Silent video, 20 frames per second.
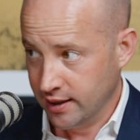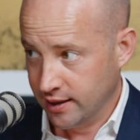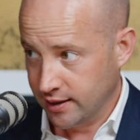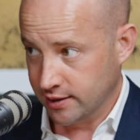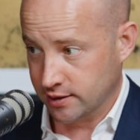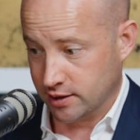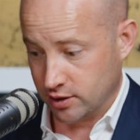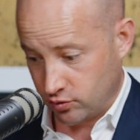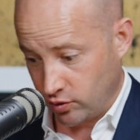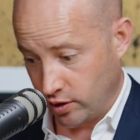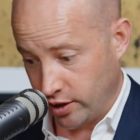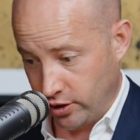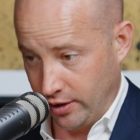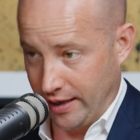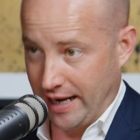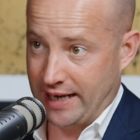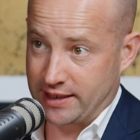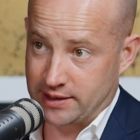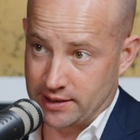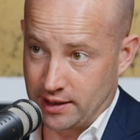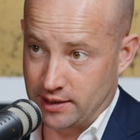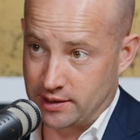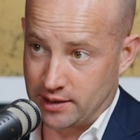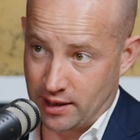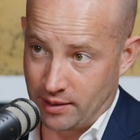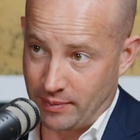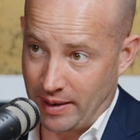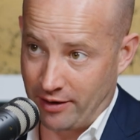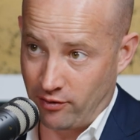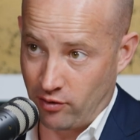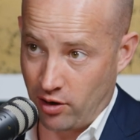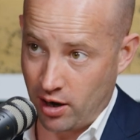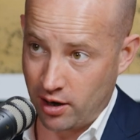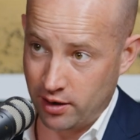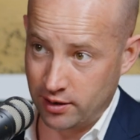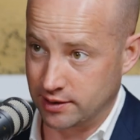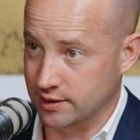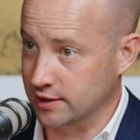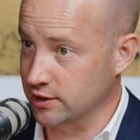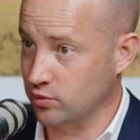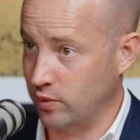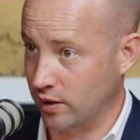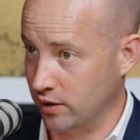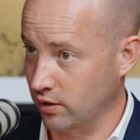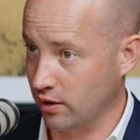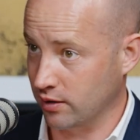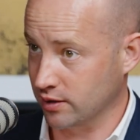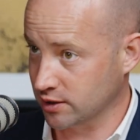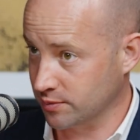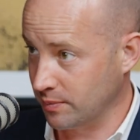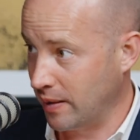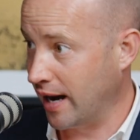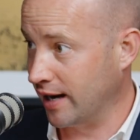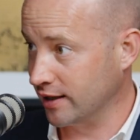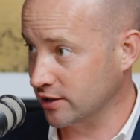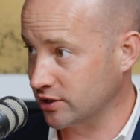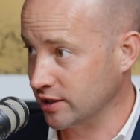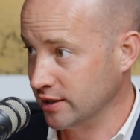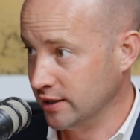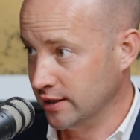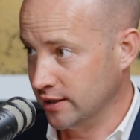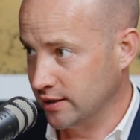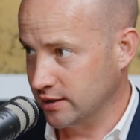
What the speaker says: this has really got access to the main roads, this this one not as much.